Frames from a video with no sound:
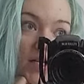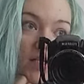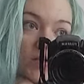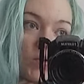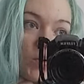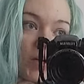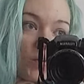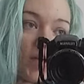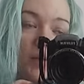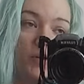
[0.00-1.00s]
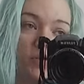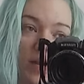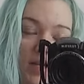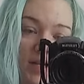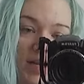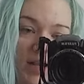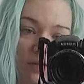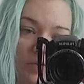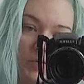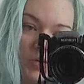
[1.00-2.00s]
So anyway, I'm going to try and tidy
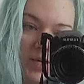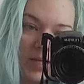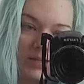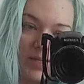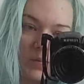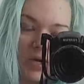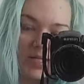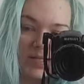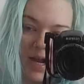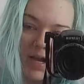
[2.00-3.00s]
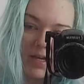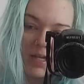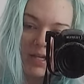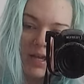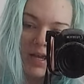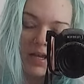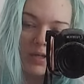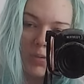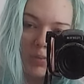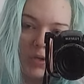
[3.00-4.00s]
that room to an extent where it's tidy and
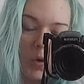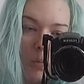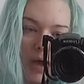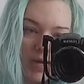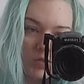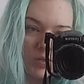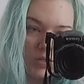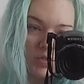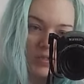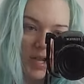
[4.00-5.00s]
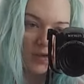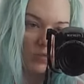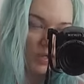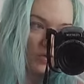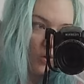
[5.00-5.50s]
then maybe come back to it during next week and